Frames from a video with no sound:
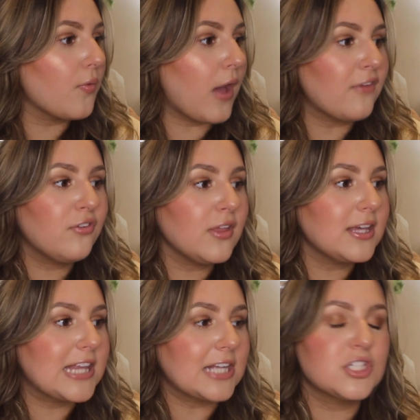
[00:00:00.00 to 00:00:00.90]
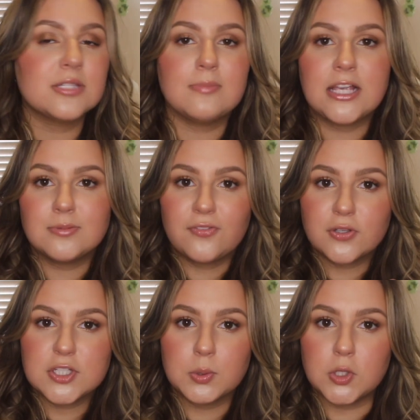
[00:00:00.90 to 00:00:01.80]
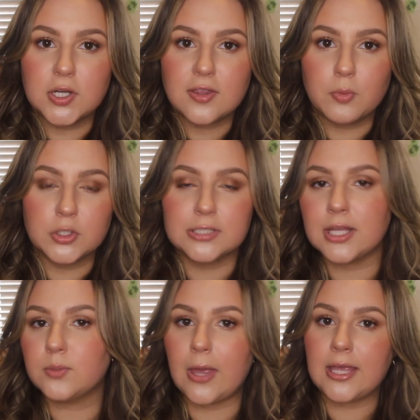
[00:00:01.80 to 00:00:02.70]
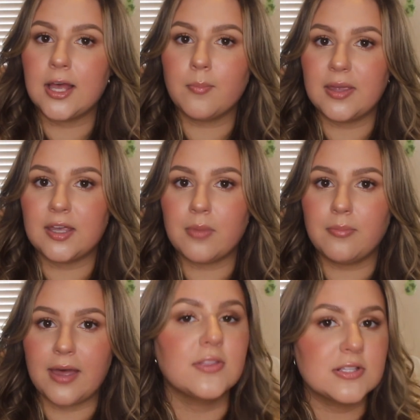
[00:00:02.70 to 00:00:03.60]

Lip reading: I feel like that just makes me feel so good in the morning, like waking up, making my bed.